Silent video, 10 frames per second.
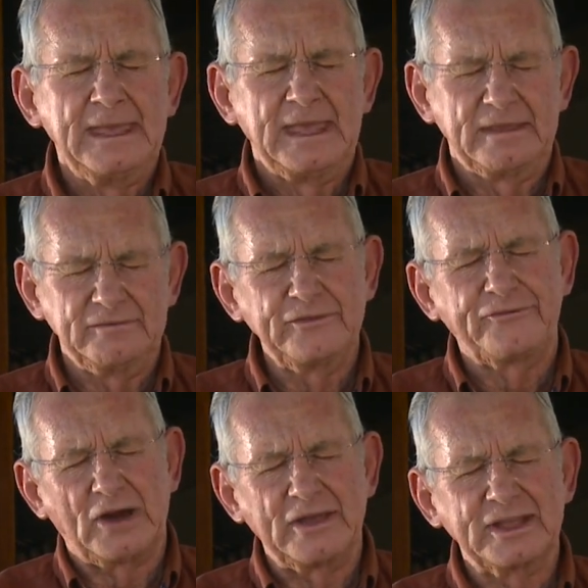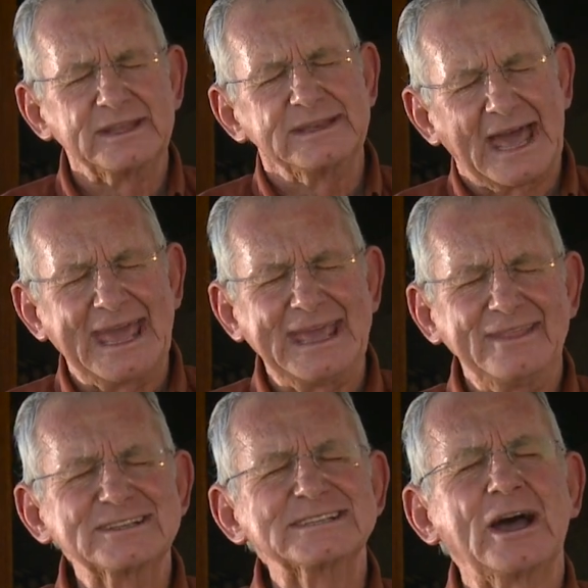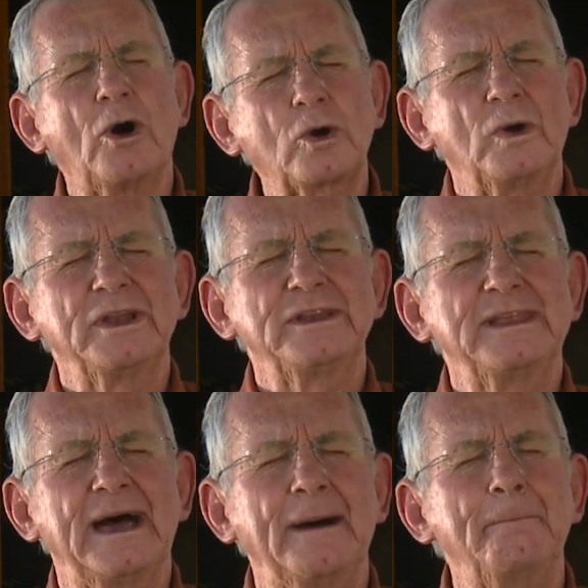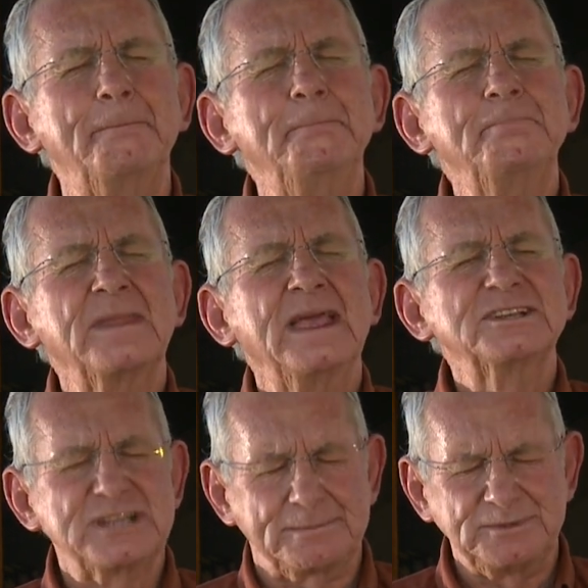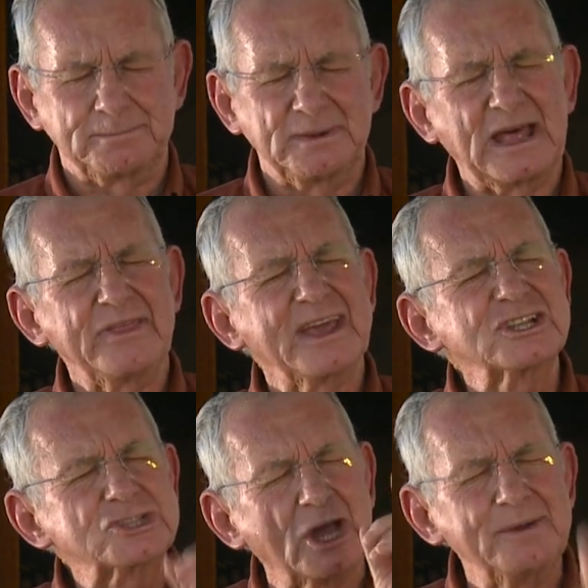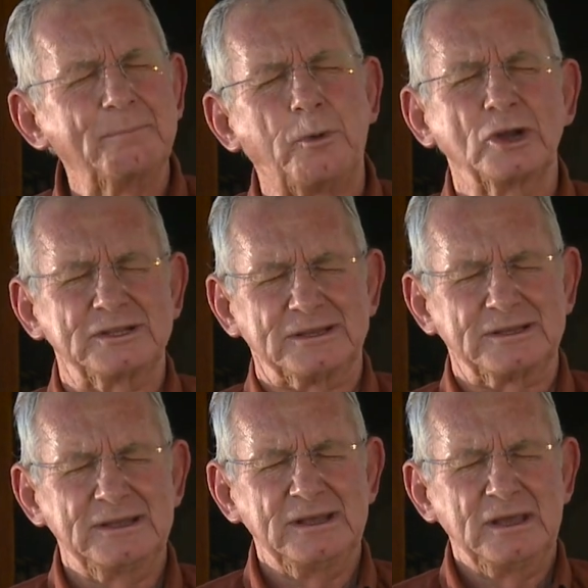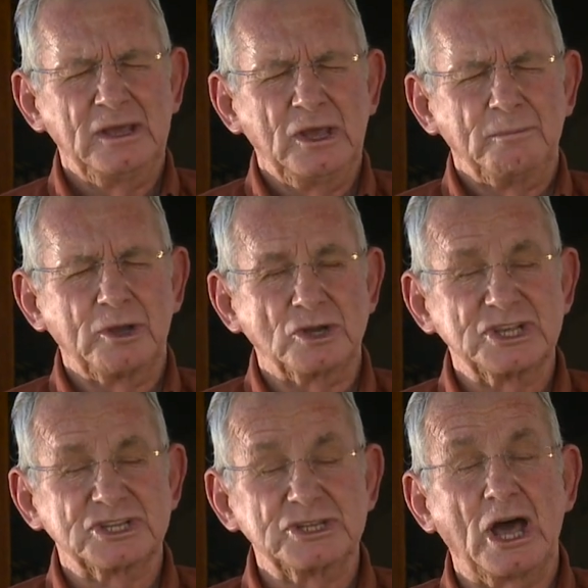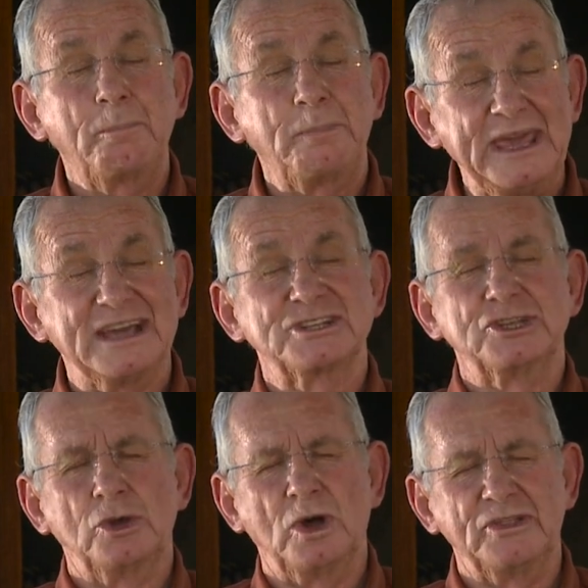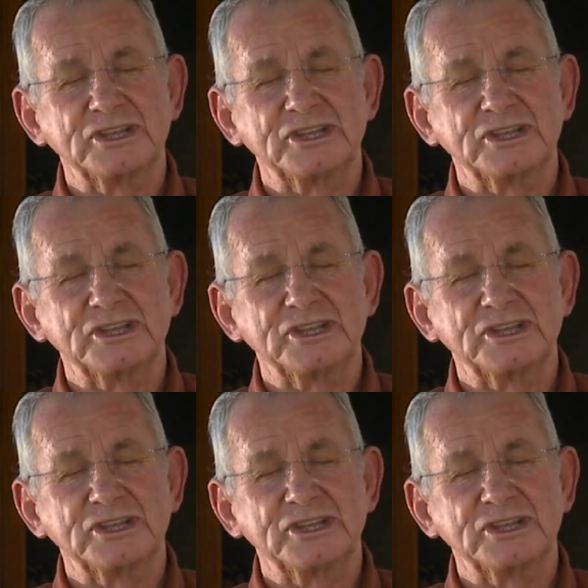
Heavenly Father, today this is an awkward uh, subject, but I think it's so important because there's no peers in the world.